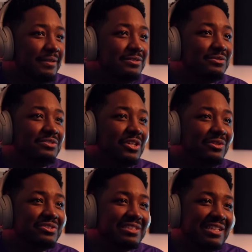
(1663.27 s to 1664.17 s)
Dude,
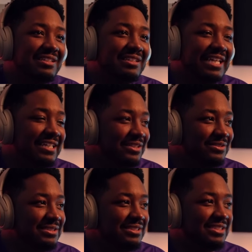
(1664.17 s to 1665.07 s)
toes look like Legos
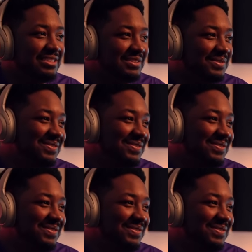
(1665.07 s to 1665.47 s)
and shit.